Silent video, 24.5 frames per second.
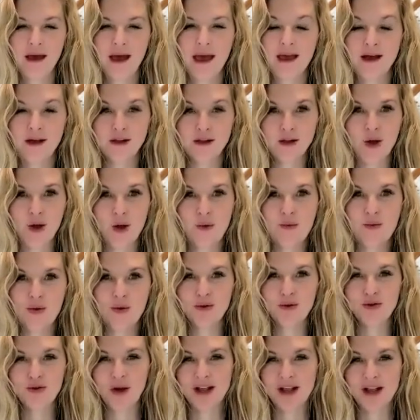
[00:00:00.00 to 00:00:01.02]
a
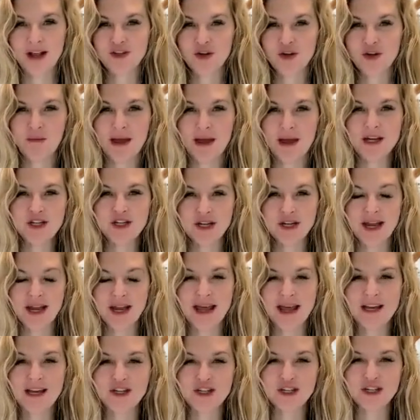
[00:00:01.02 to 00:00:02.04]
global transformation
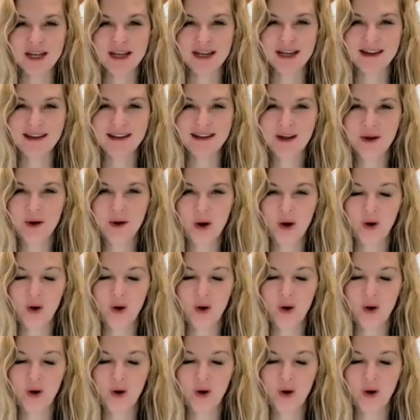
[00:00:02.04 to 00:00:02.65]
engine